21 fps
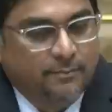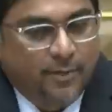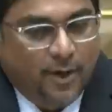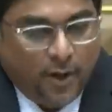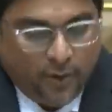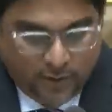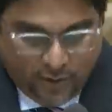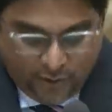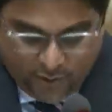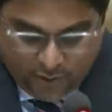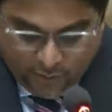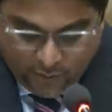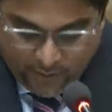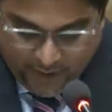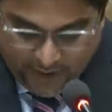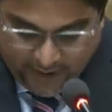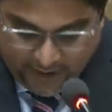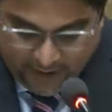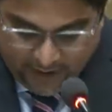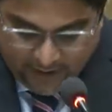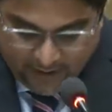about
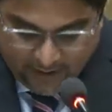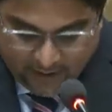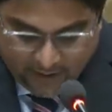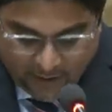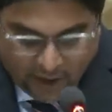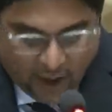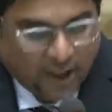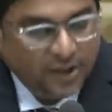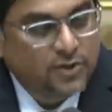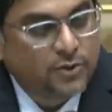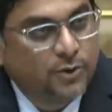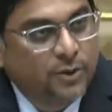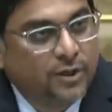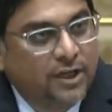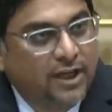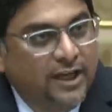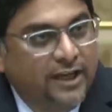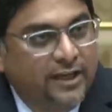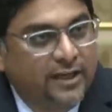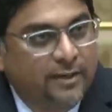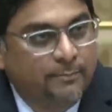doing not
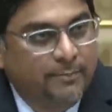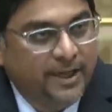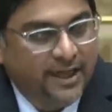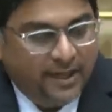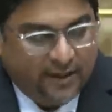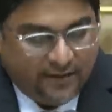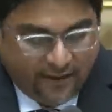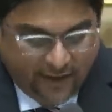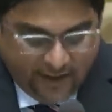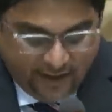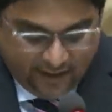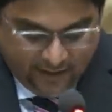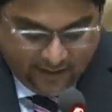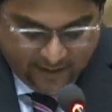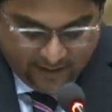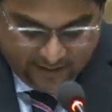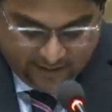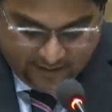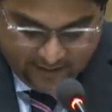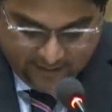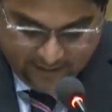only the big
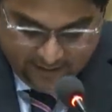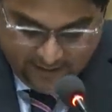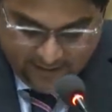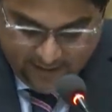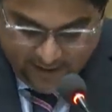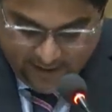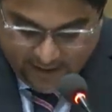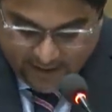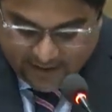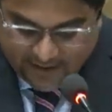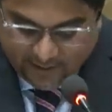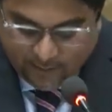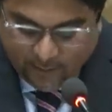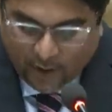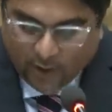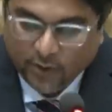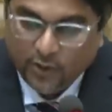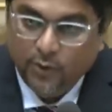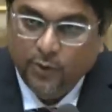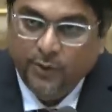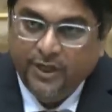things, it's
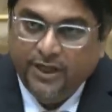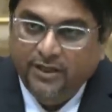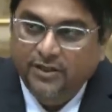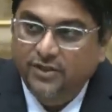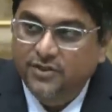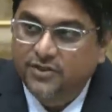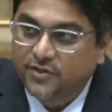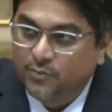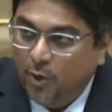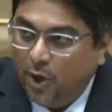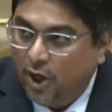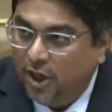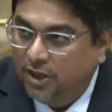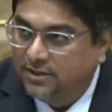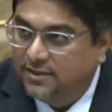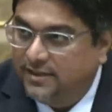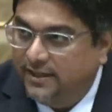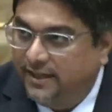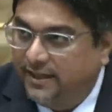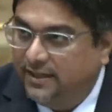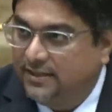about doing the
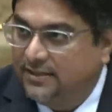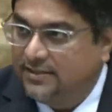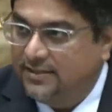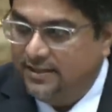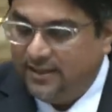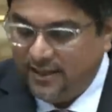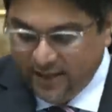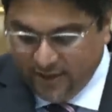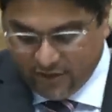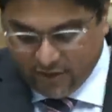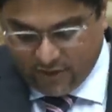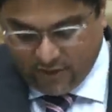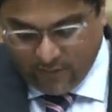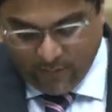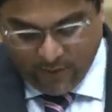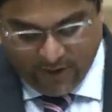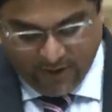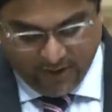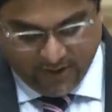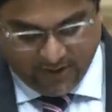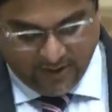small things in each
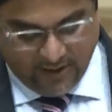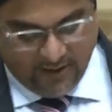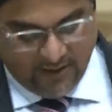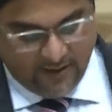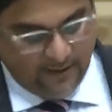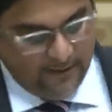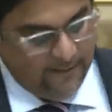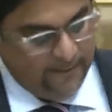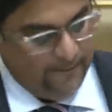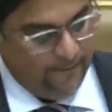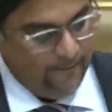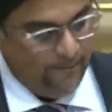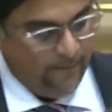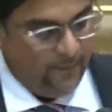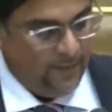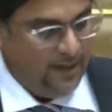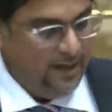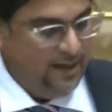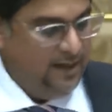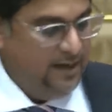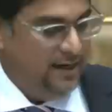community
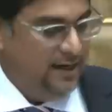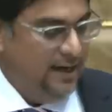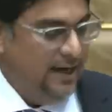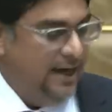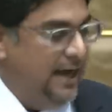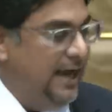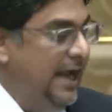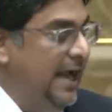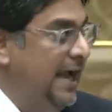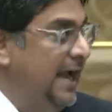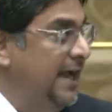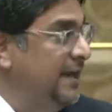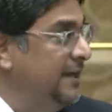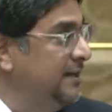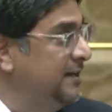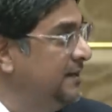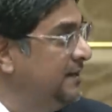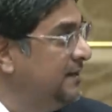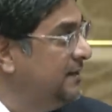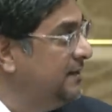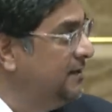
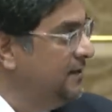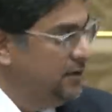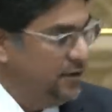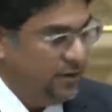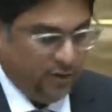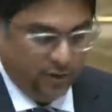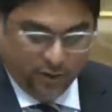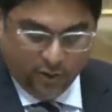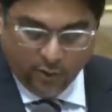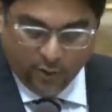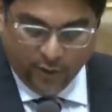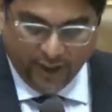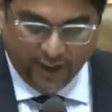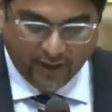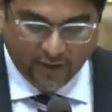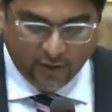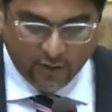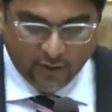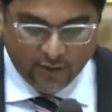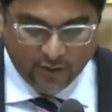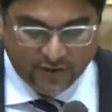and
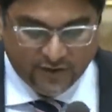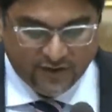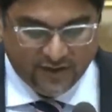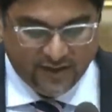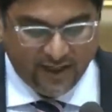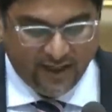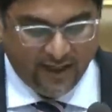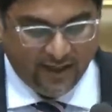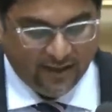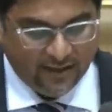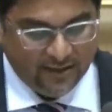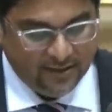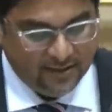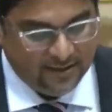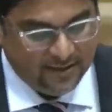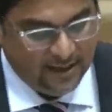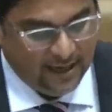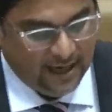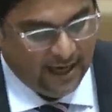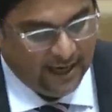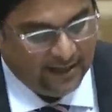doing those
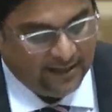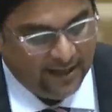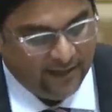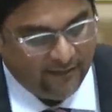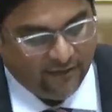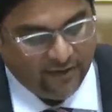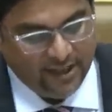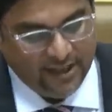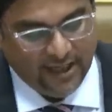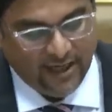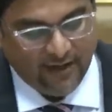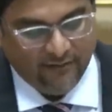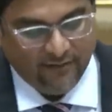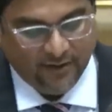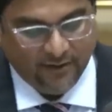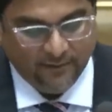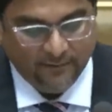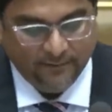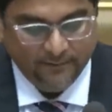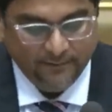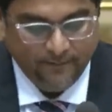things at every
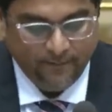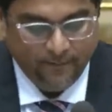level.